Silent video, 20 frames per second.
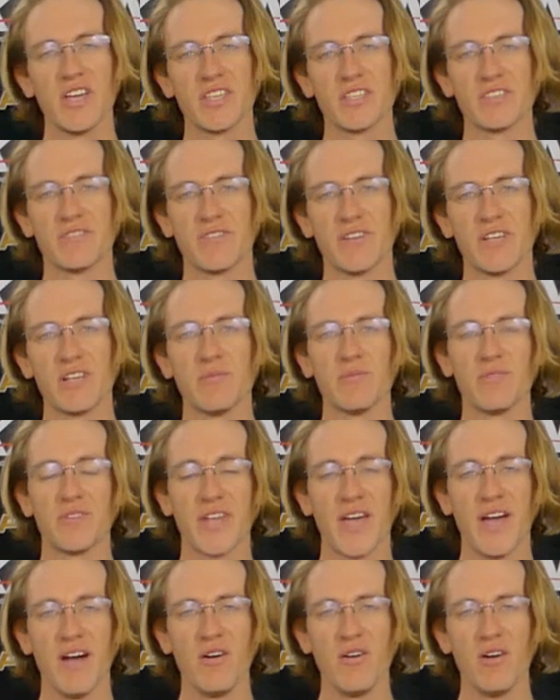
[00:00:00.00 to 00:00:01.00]
is available
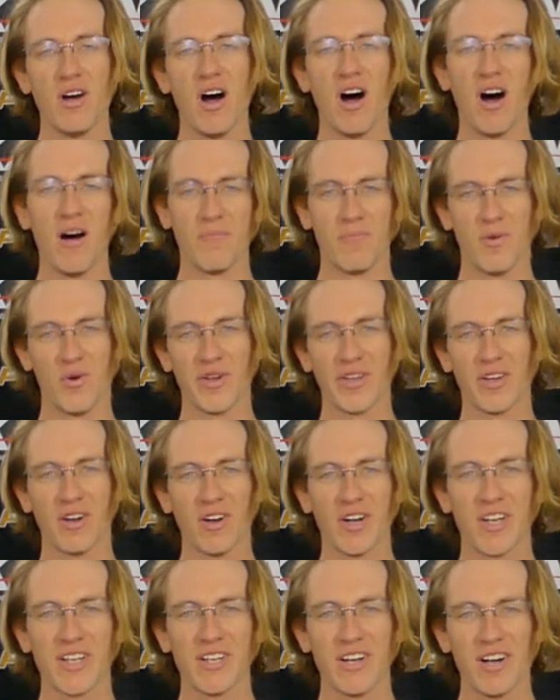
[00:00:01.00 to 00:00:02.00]
now on
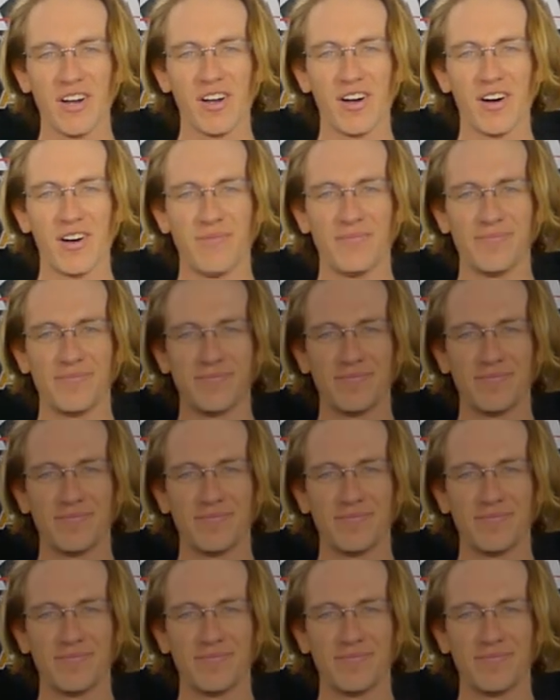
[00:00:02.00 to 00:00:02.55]
pointkarting.com.